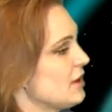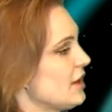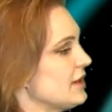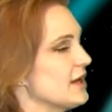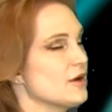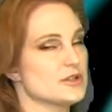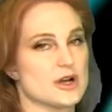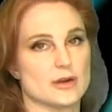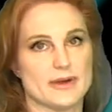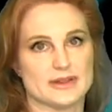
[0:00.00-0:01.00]
And again, I'll
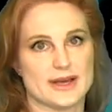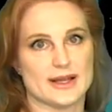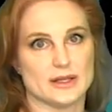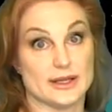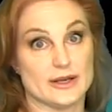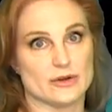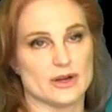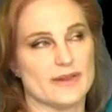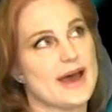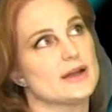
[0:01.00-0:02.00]
talk about that later.
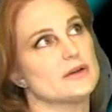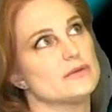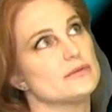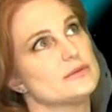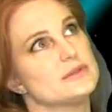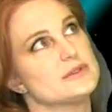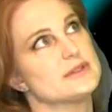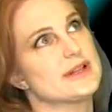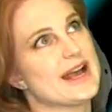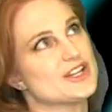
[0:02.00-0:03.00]
And
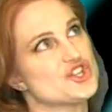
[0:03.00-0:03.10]
that